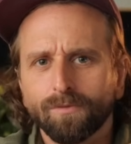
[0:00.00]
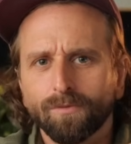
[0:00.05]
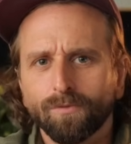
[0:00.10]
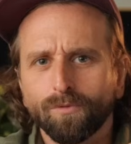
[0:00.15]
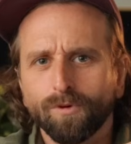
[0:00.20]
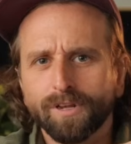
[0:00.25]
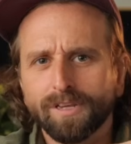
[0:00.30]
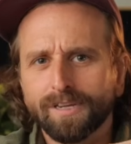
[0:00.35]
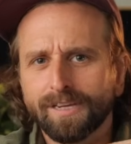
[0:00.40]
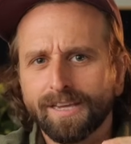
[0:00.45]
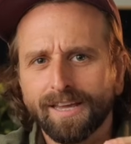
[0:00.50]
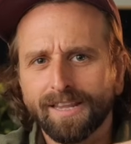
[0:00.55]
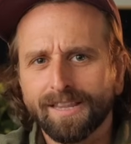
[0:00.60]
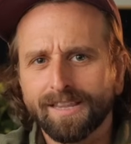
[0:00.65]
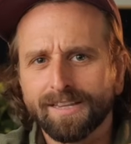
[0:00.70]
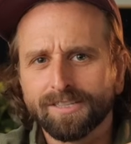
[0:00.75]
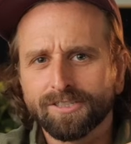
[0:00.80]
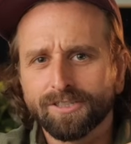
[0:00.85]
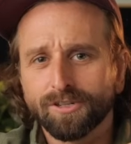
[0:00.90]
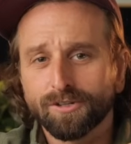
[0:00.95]
What are you getting
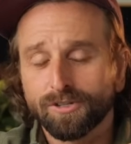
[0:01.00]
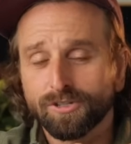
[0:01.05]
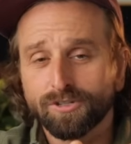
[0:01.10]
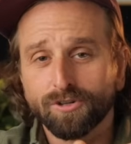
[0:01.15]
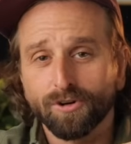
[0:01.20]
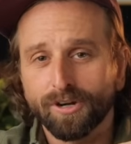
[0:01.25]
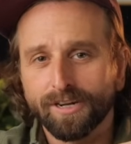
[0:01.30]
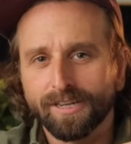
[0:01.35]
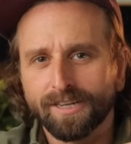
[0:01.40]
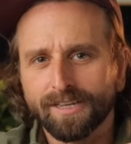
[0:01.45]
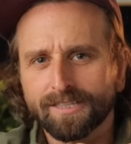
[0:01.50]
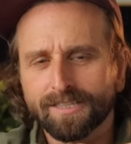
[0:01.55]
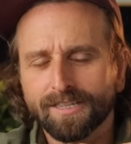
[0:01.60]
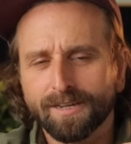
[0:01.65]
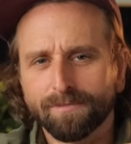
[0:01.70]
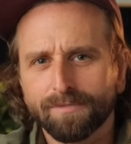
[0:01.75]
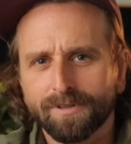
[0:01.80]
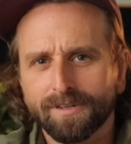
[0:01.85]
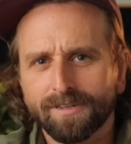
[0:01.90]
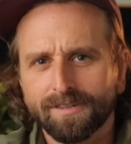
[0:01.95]
this year? Did you already get
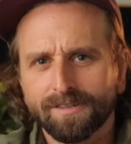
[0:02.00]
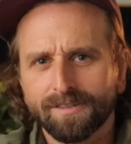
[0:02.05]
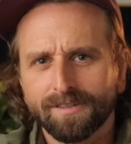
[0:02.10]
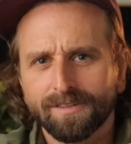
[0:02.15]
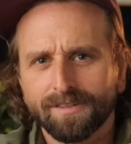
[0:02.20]
something